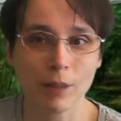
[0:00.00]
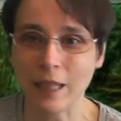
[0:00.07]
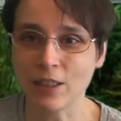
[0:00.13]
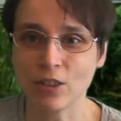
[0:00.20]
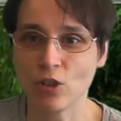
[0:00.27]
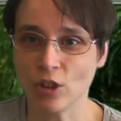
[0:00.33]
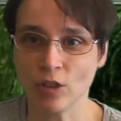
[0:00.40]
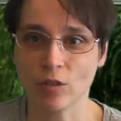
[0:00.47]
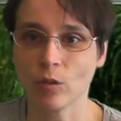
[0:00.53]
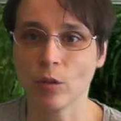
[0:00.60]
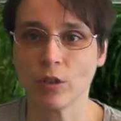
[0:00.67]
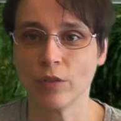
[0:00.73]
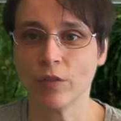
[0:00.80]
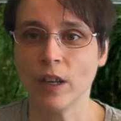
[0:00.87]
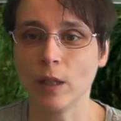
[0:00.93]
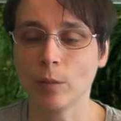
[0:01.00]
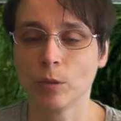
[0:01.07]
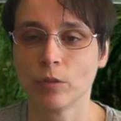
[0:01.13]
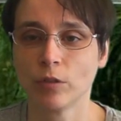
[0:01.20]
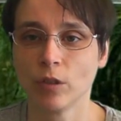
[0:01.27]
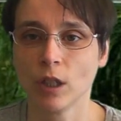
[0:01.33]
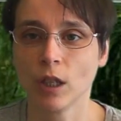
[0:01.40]
it's just not
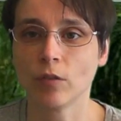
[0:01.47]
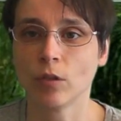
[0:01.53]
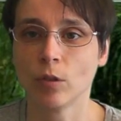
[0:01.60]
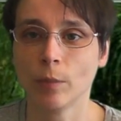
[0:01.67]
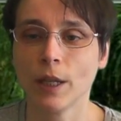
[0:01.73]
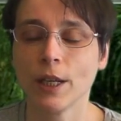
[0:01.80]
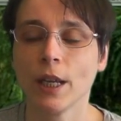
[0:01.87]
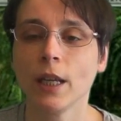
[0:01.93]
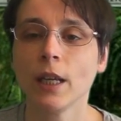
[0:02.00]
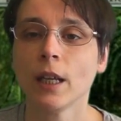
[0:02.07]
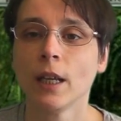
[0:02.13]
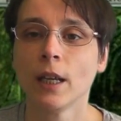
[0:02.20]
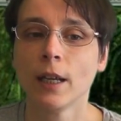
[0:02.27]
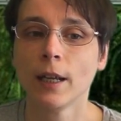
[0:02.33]
available for love or money,